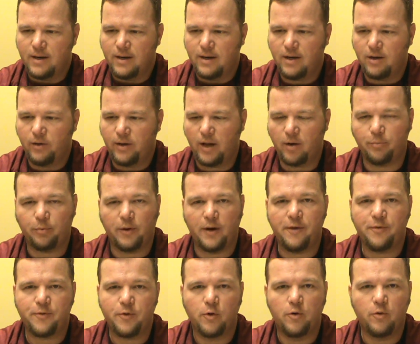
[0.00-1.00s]
You got to
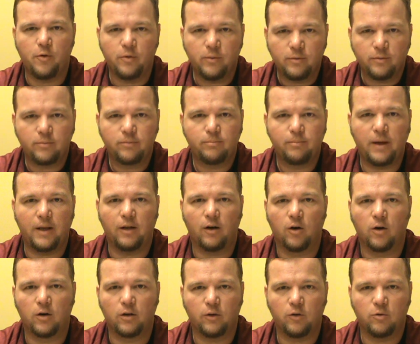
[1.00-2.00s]
play through being
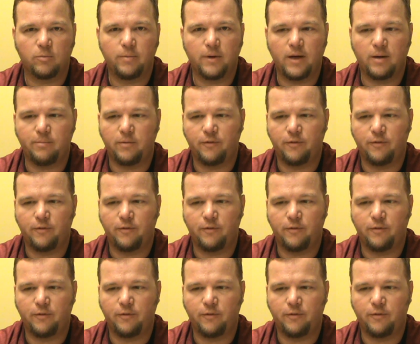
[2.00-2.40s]
hurt a little bit,